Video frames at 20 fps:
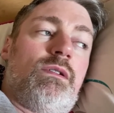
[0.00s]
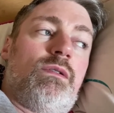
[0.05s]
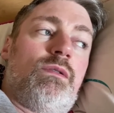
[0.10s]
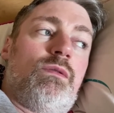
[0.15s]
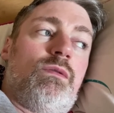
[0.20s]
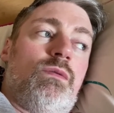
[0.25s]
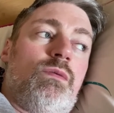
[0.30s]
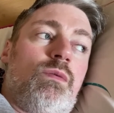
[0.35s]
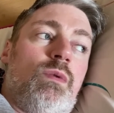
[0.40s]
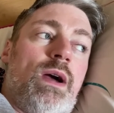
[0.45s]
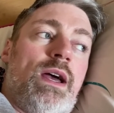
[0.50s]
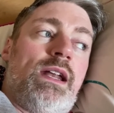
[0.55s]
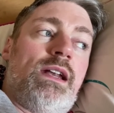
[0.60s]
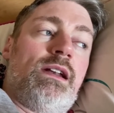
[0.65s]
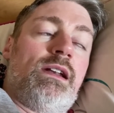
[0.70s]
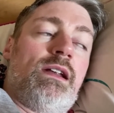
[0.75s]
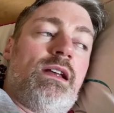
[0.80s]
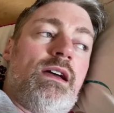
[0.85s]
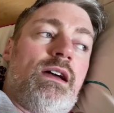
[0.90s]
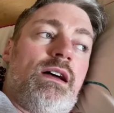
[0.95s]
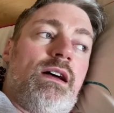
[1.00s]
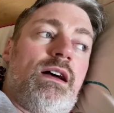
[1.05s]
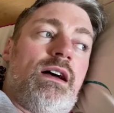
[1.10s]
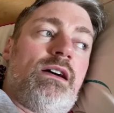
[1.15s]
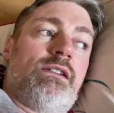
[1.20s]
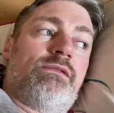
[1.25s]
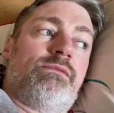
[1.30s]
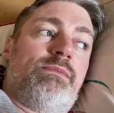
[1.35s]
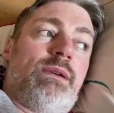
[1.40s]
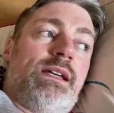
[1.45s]
when
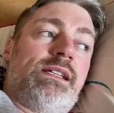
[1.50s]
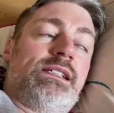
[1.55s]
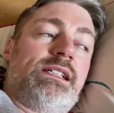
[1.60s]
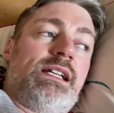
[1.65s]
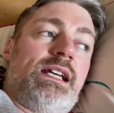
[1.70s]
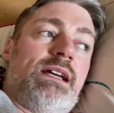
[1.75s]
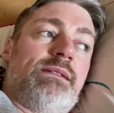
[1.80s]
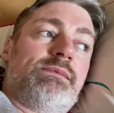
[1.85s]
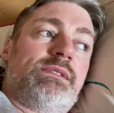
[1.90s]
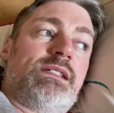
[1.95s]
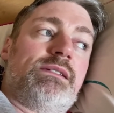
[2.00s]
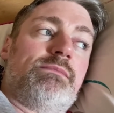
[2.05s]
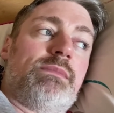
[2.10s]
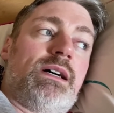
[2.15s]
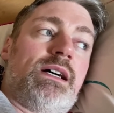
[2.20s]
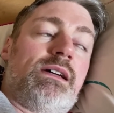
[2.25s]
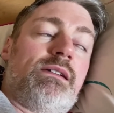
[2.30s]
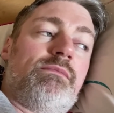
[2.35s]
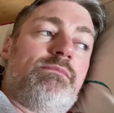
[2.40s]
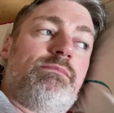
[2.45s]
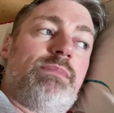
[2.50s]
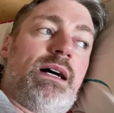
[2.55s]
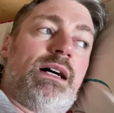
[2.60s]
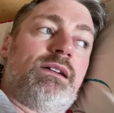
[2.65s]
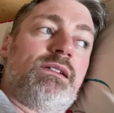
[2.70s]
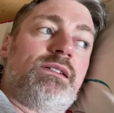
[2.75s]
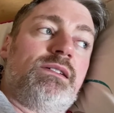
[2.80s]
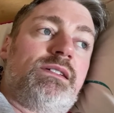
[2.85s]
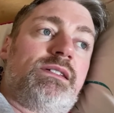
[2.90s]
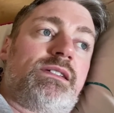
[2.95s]
I've basically emptied my
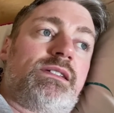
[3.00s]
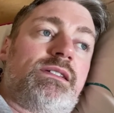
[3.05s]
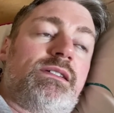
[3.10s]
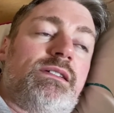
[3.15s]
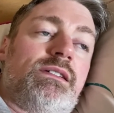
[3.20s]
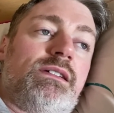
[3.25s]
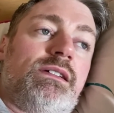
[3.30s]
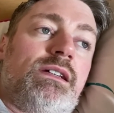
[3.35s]
bowels.